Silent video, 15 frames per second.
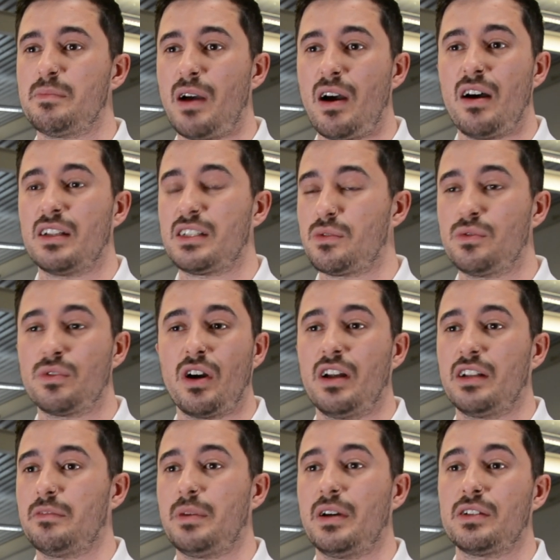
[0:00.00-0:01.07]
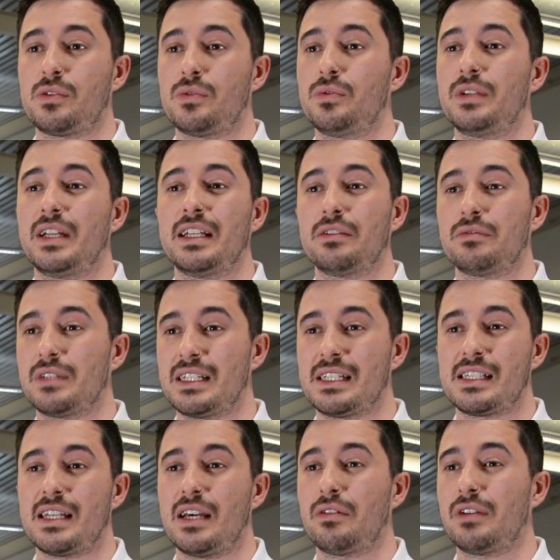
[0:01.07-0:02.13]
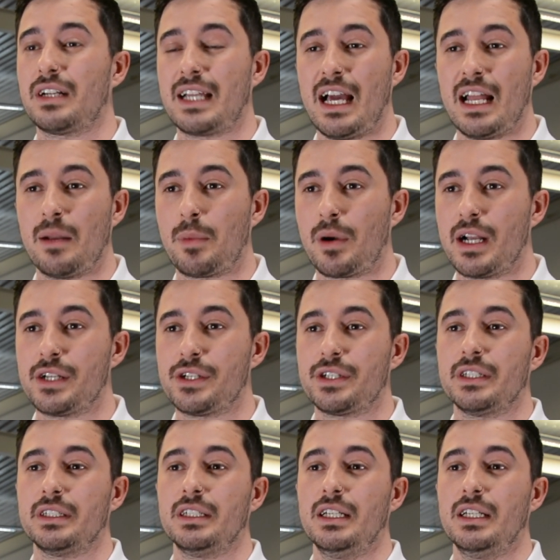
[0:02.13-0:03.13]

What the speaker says: parts, all kinds of parts, all need a reset or a calibration.